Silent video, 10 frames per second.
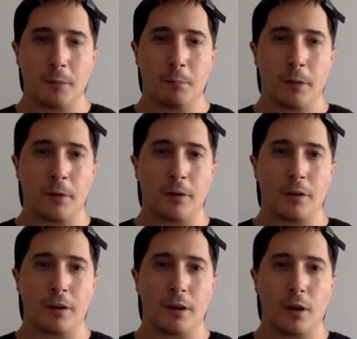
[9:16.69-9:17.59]

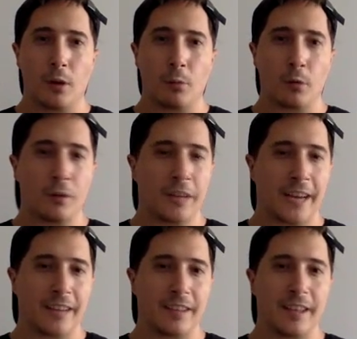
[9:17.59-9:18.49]
better
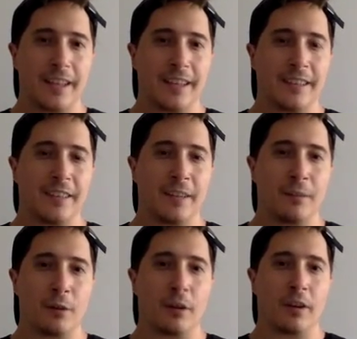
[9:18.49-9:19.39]
protect and
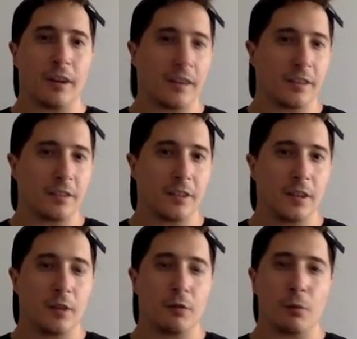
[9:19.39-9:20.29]
safeguard us
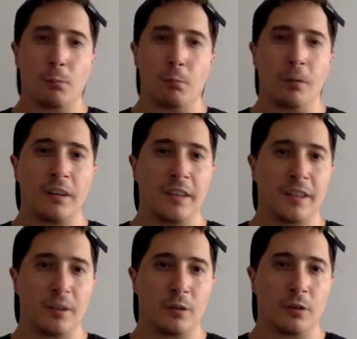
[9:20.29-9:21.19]
from
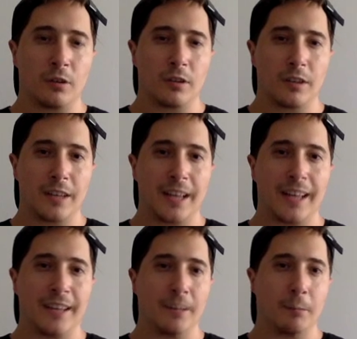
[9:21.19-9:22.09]
political
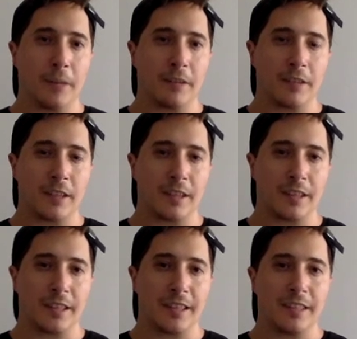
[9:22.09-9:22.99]
and domestic
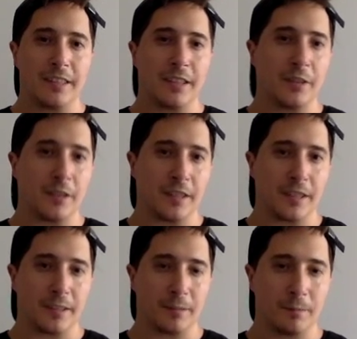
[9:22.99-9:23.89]
tyranny.